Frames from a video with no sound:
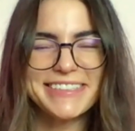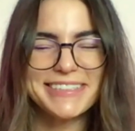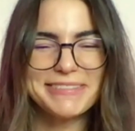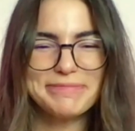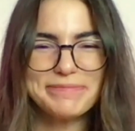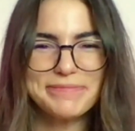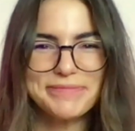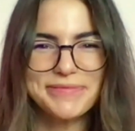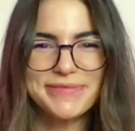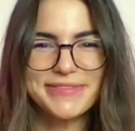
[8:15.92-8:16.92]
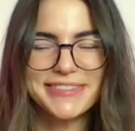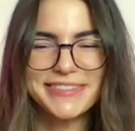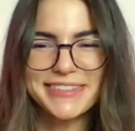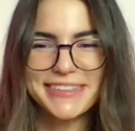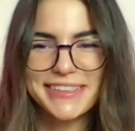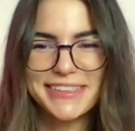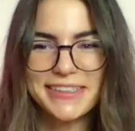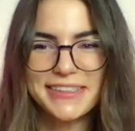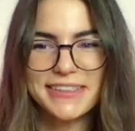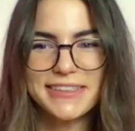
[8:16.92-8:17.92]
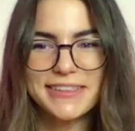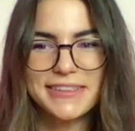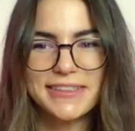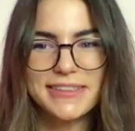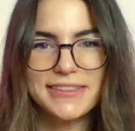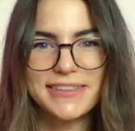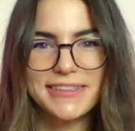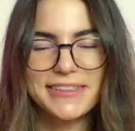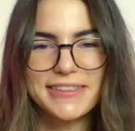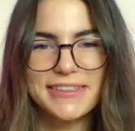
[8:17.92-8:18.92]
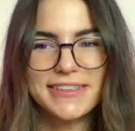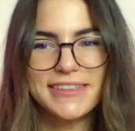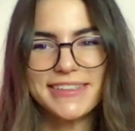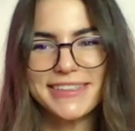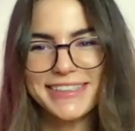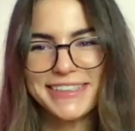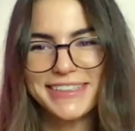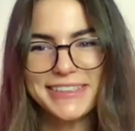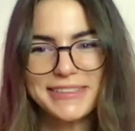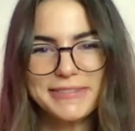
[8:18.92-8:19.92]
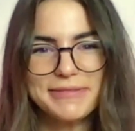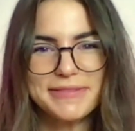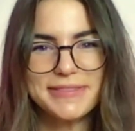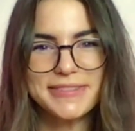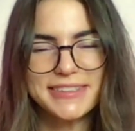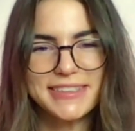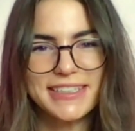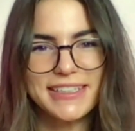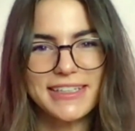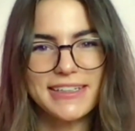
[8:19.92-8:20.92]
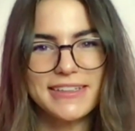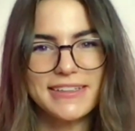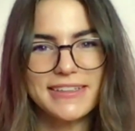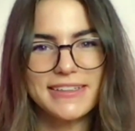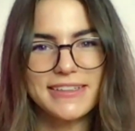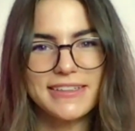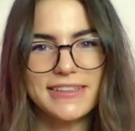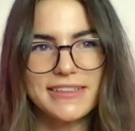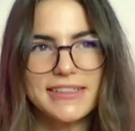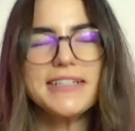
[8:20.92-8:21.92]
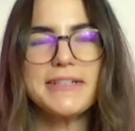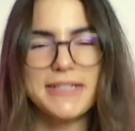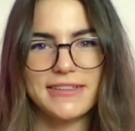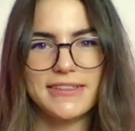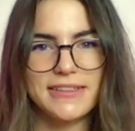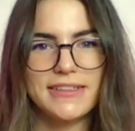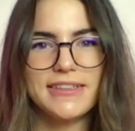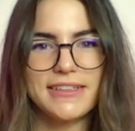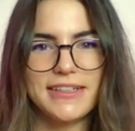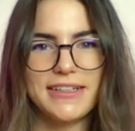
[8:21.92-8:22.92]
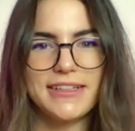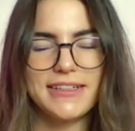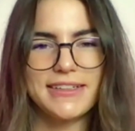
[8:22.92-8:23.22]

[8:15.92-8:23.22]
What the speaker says: (silent)